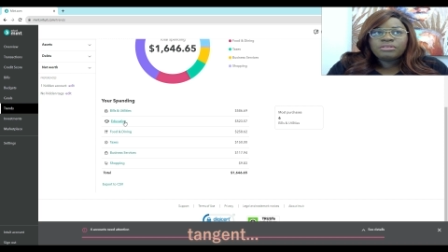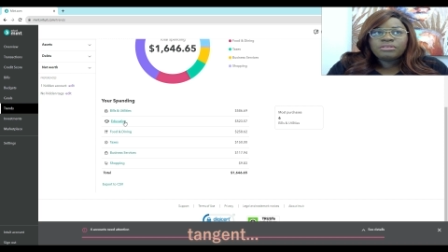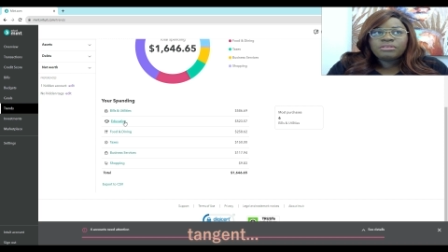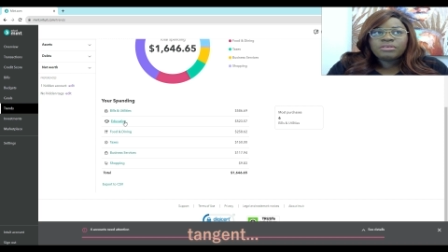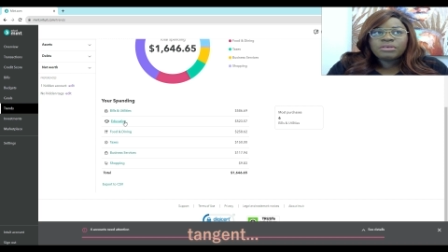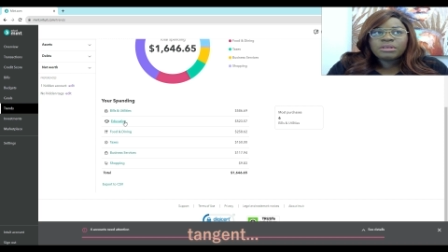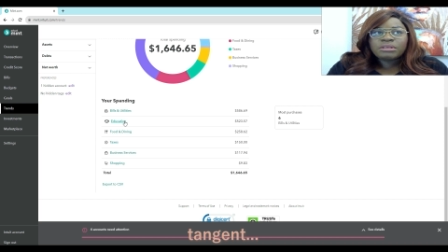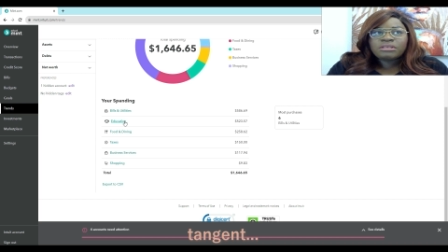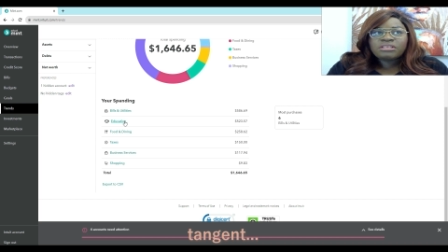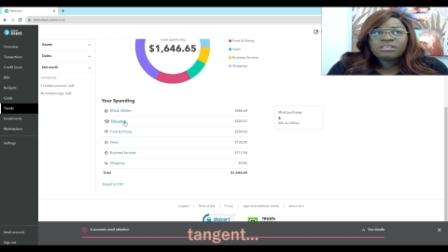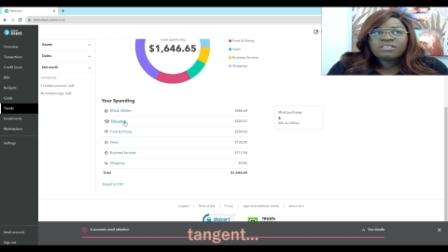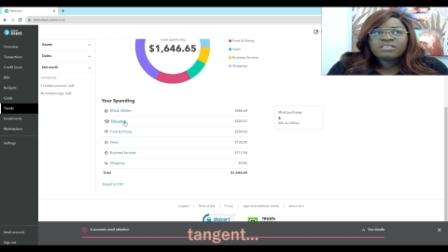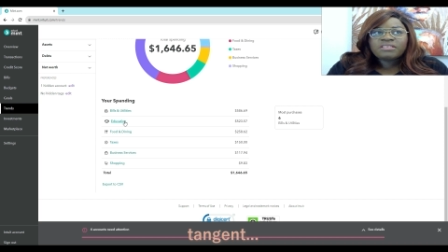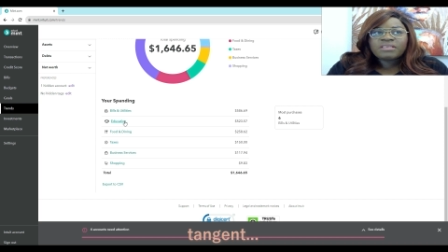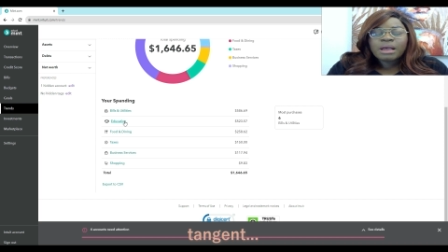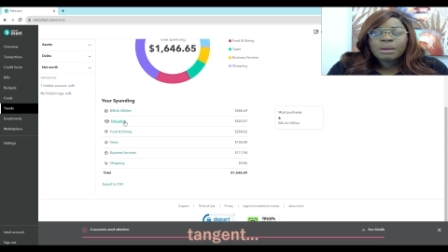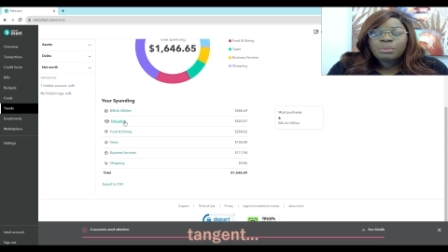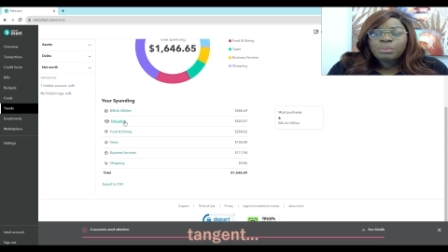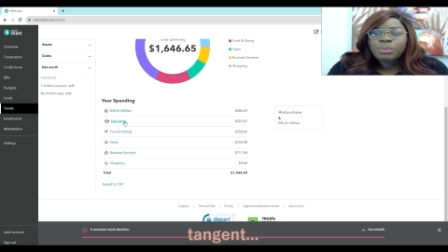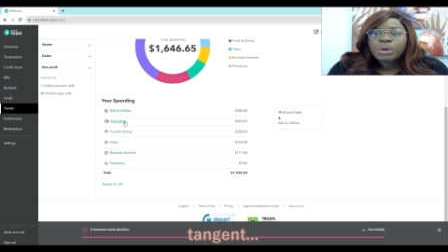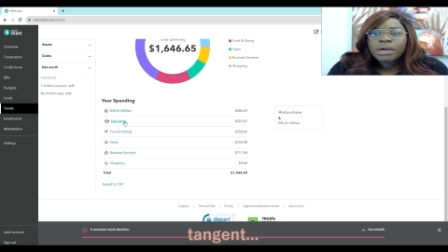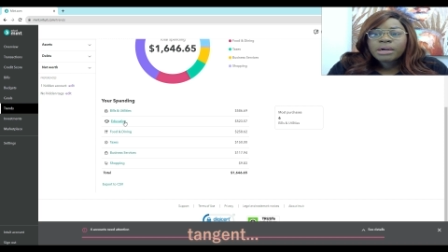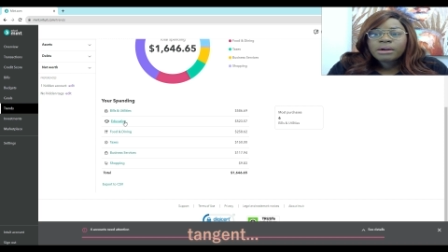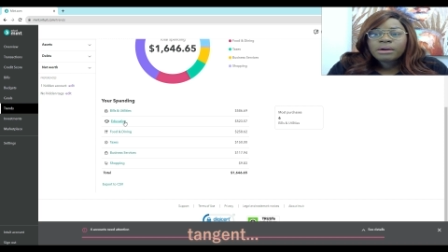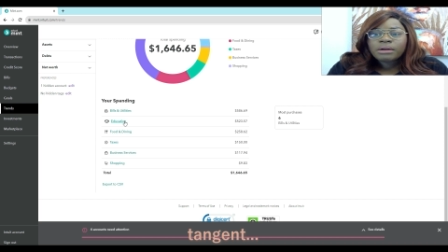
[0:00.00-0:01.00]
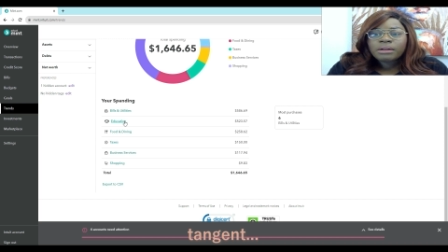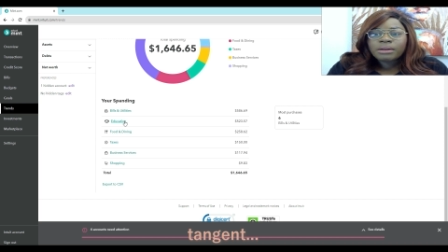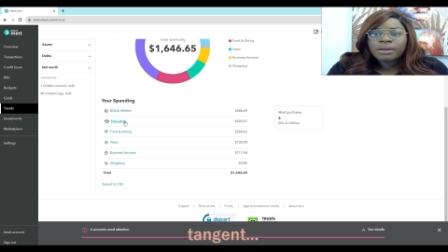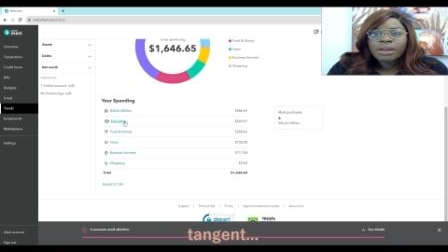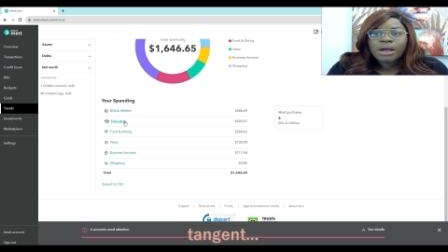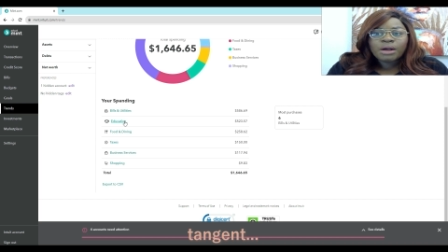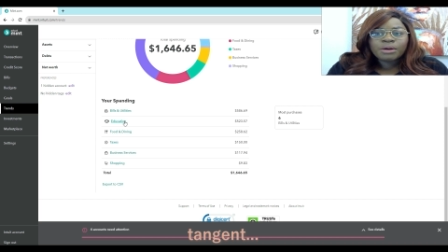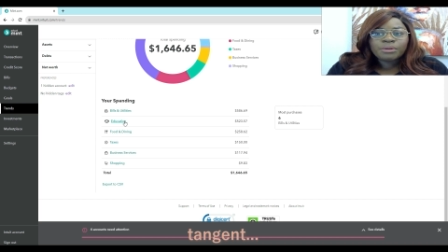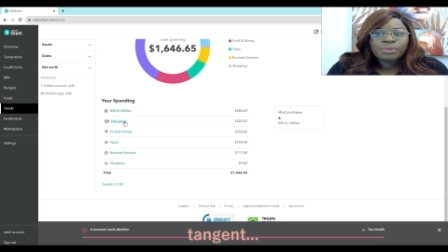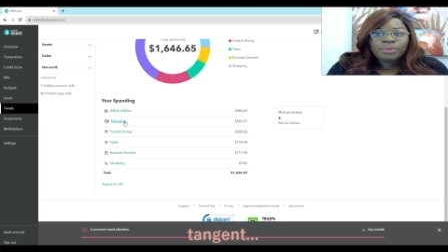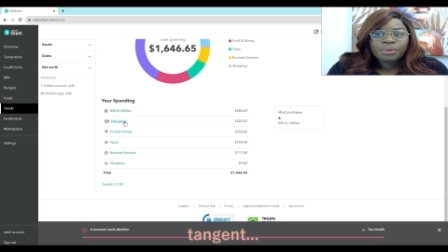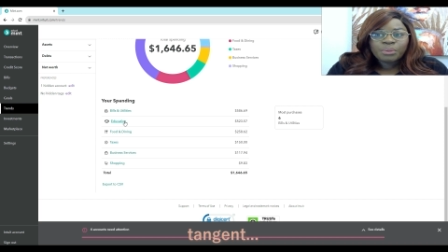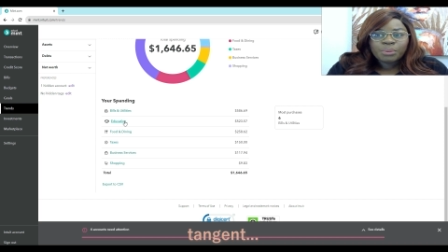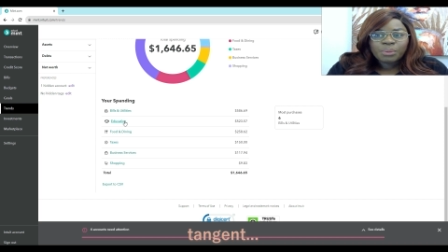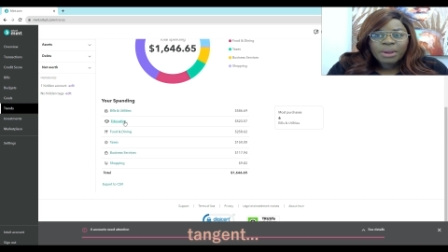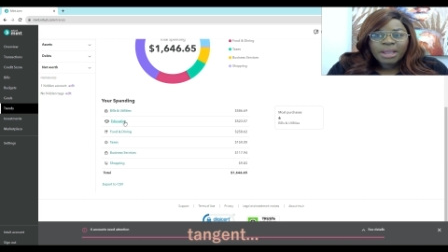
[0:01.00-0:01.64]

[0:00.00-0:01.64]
somewhere along the